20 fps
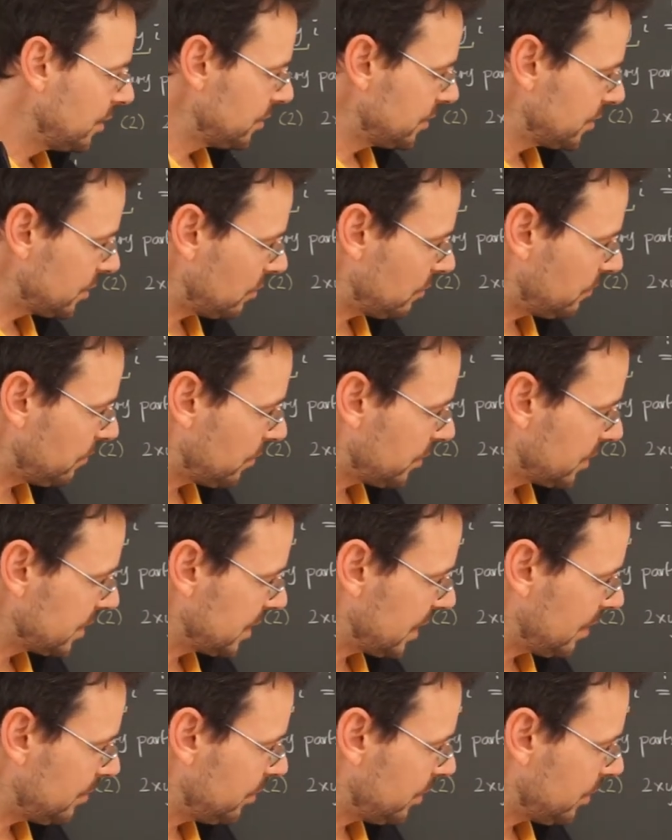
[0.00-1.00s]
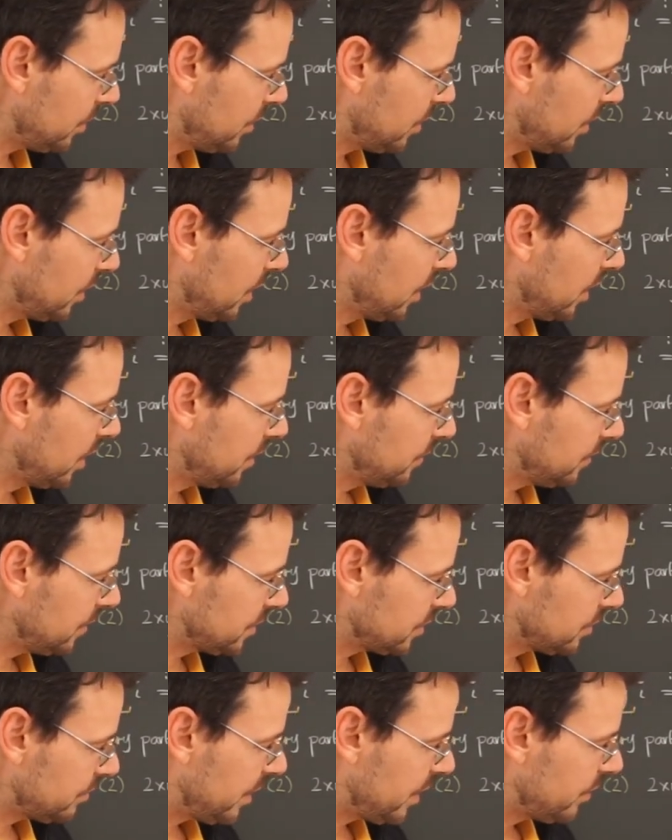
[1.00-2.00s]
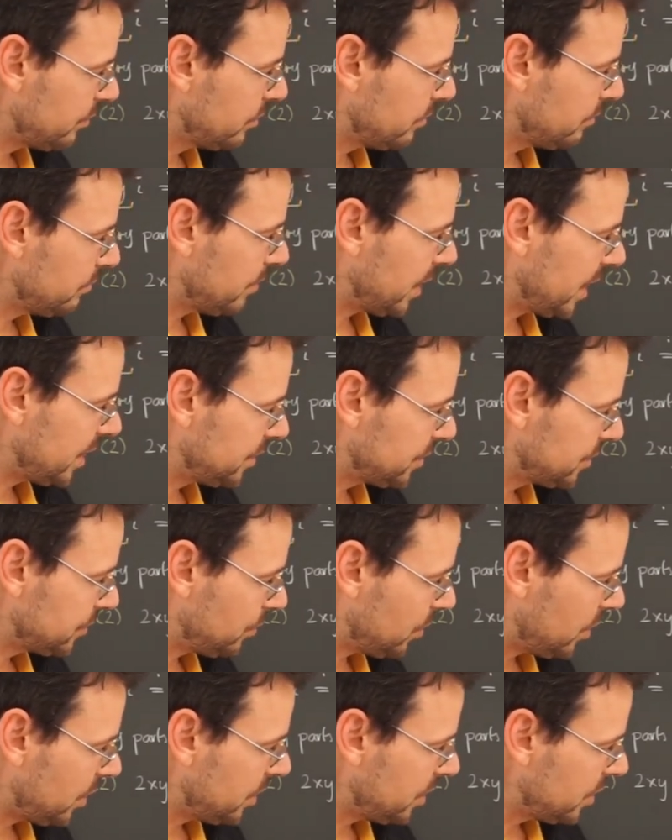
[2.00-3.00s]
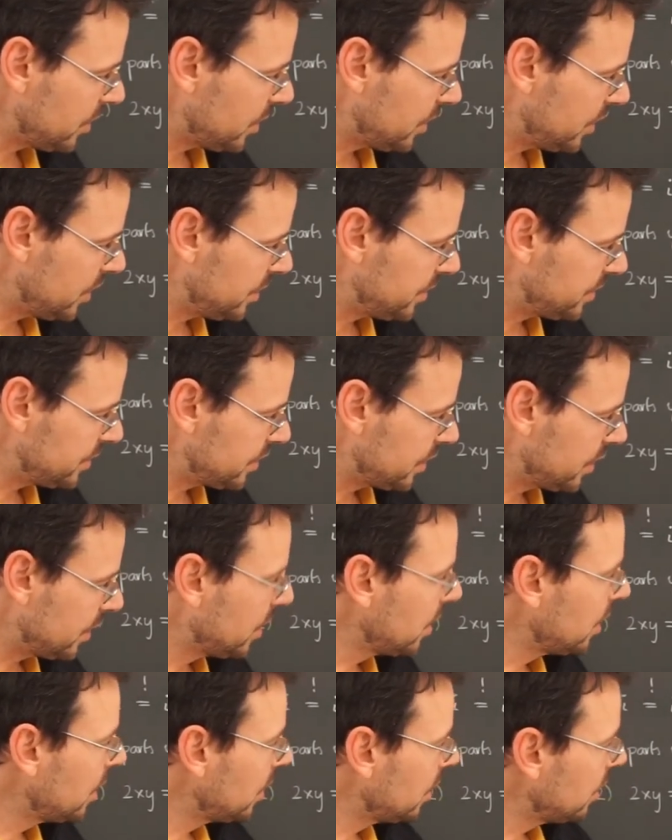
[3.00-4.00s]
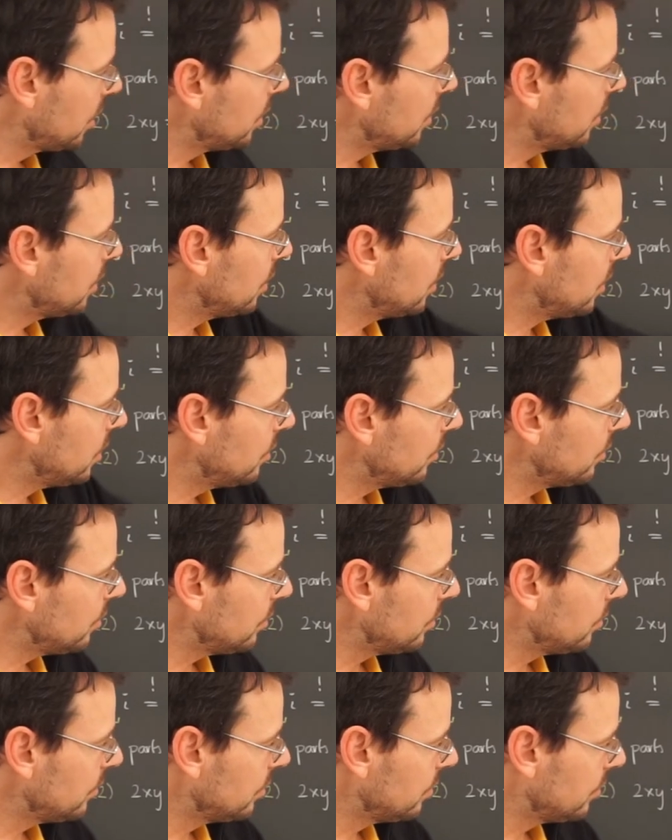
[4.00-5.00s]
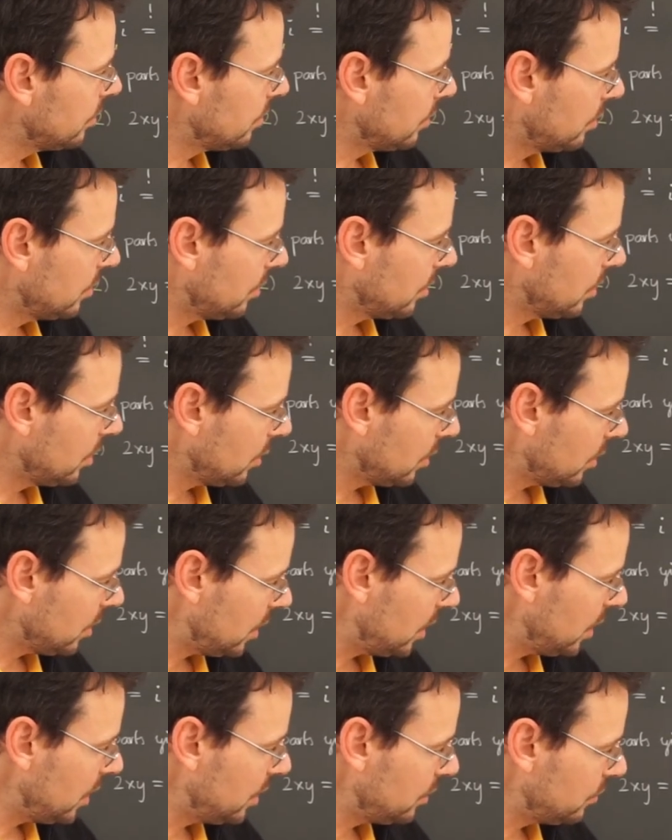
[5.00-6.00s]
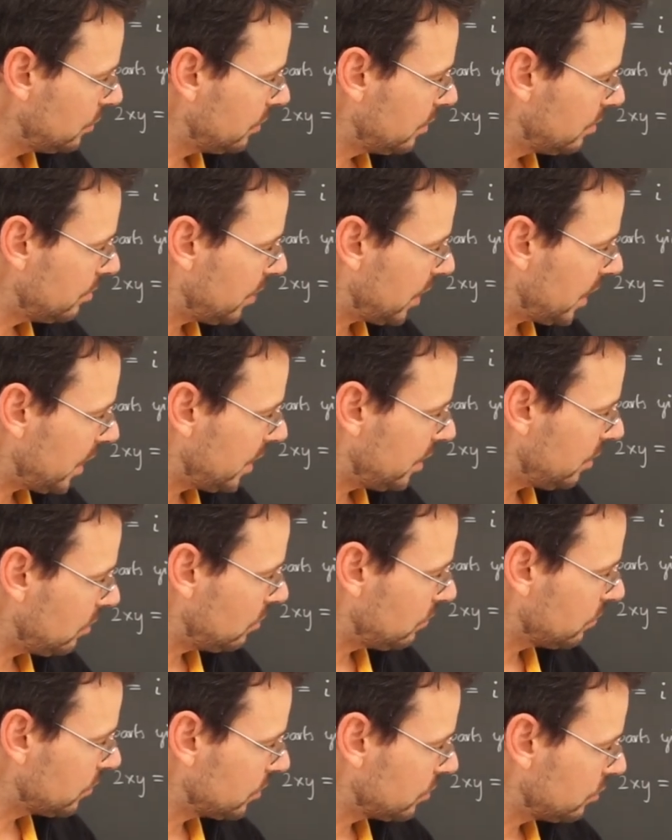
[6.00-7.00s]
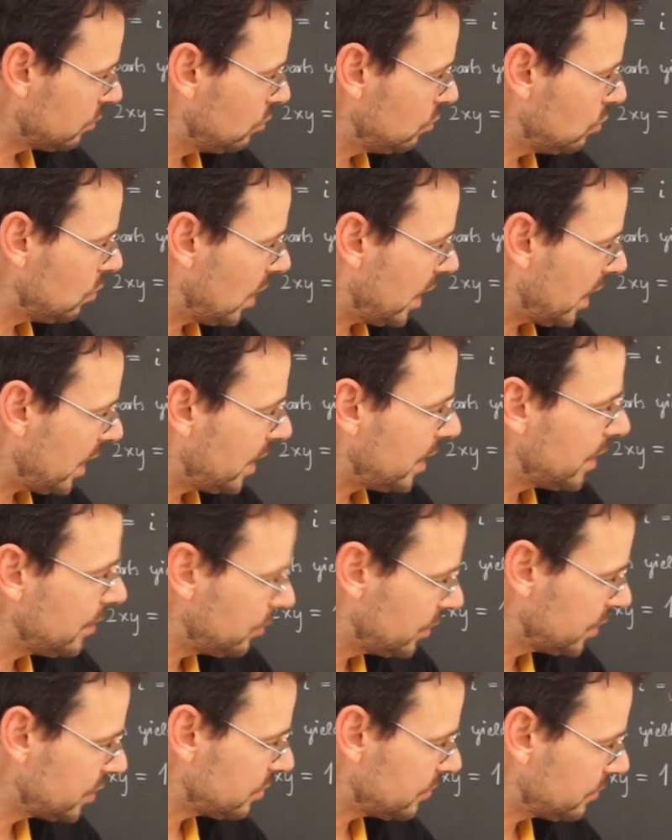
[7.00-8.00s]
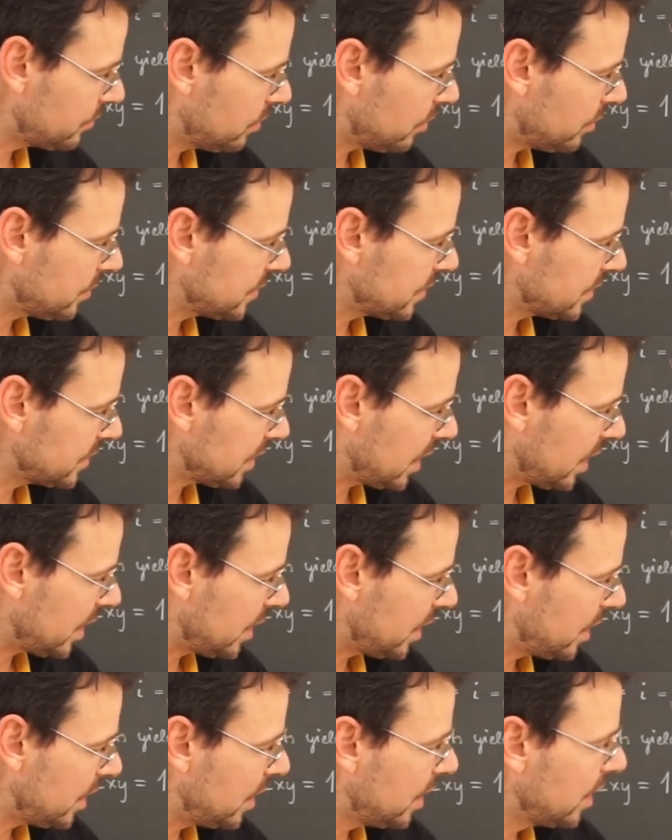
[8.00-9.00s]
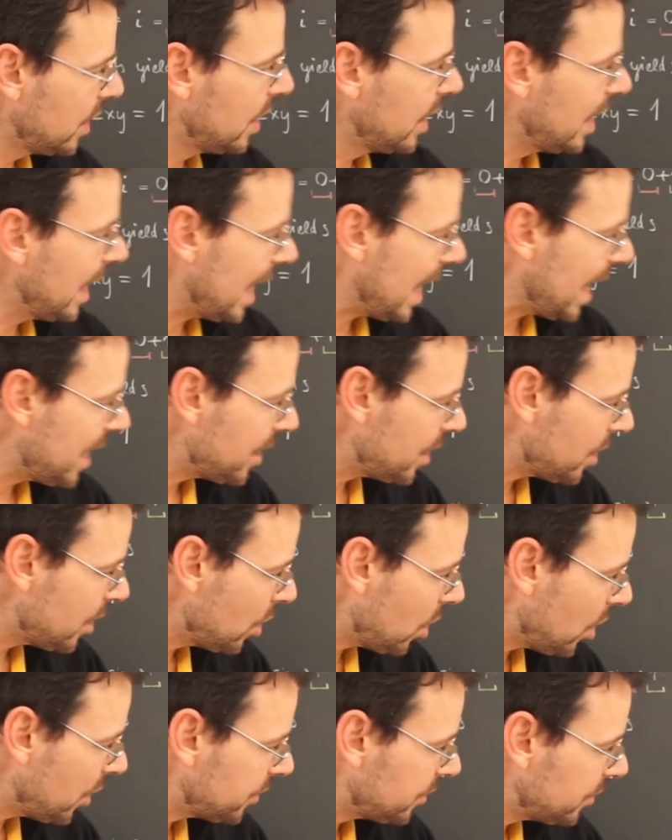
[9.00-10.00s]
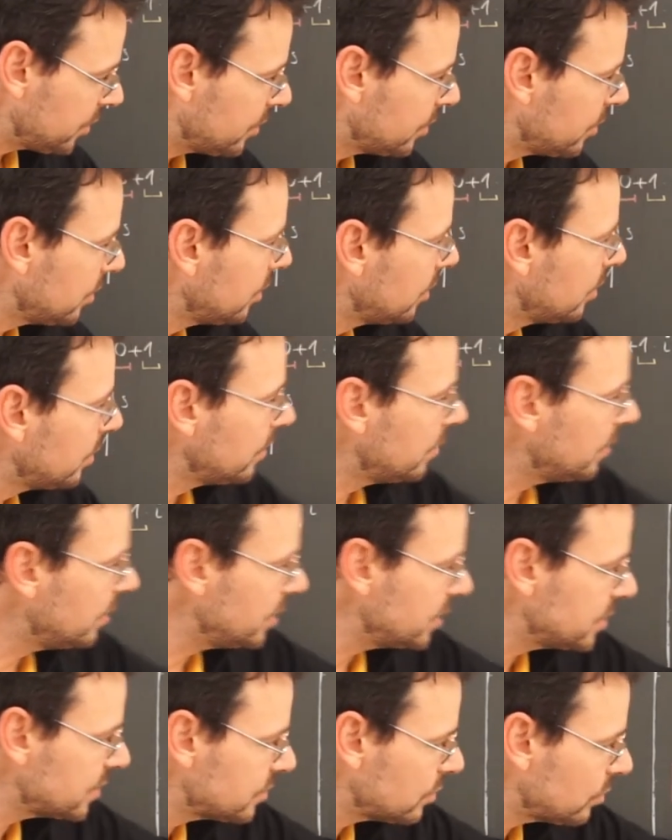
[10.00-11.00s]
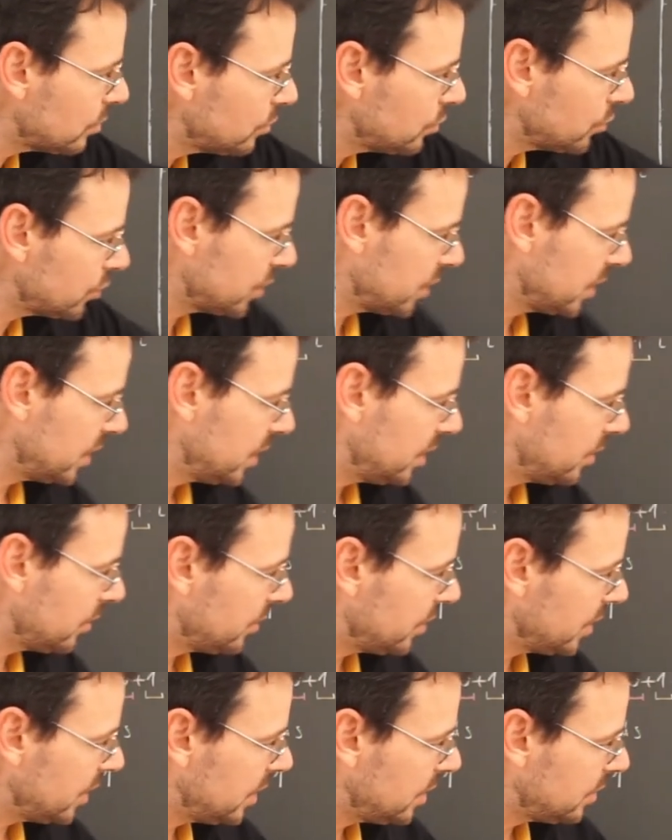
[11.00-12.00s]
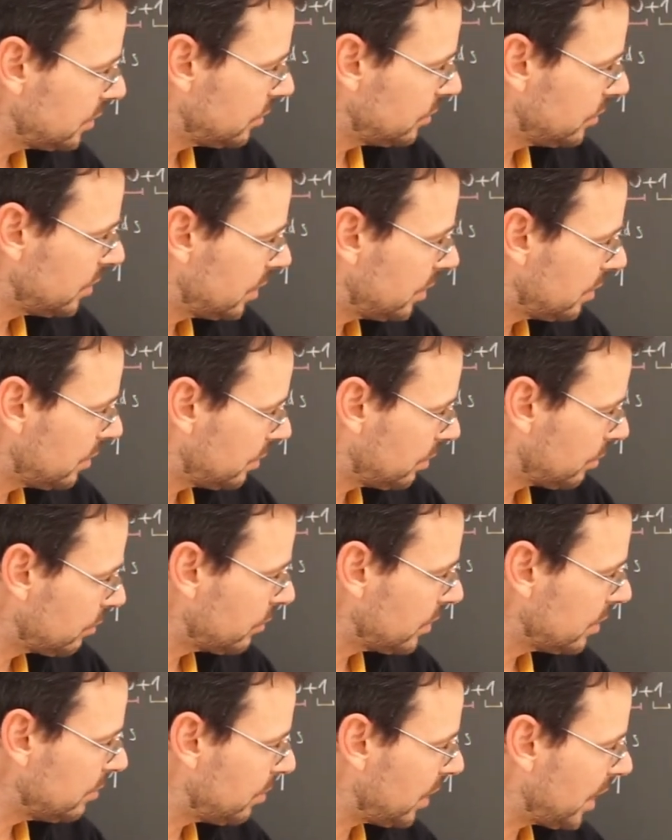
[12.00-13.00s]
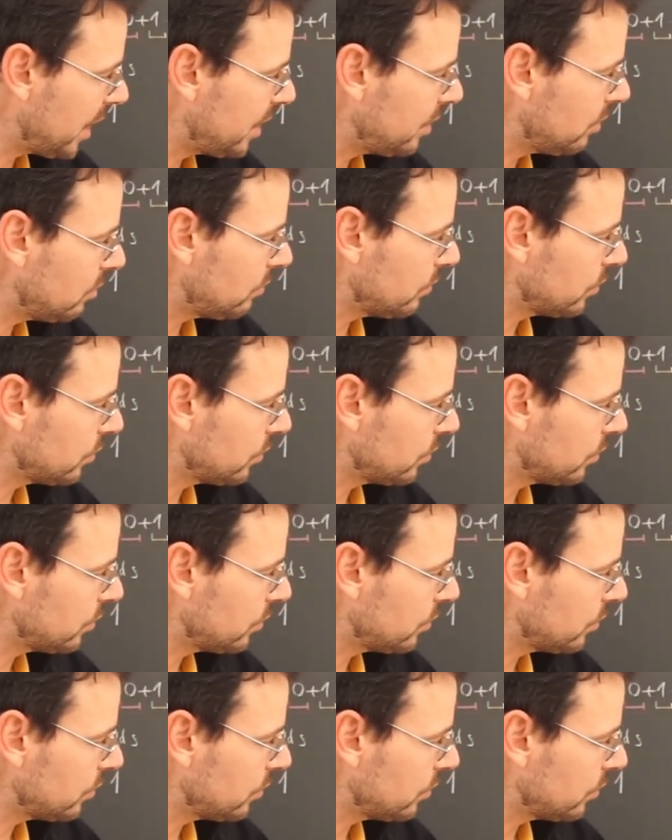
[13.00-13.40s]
So for example, the square root of -1 is here, e to the pi over 2i, which of course is I, and not this solution here, e to the 3 pi over